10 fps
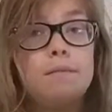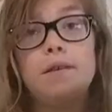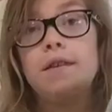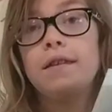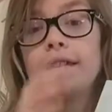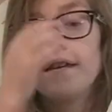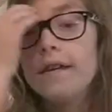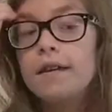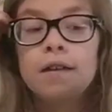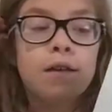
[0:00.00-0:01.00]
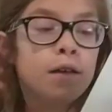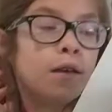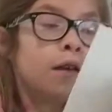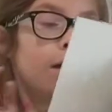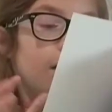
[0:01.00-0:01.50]
I need.
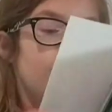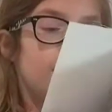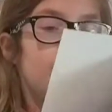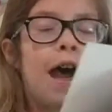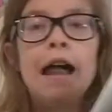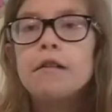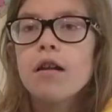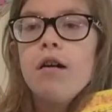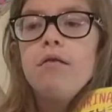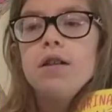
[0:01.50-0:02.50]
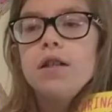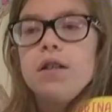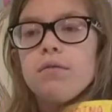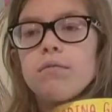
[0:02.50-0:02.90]
So I don't know where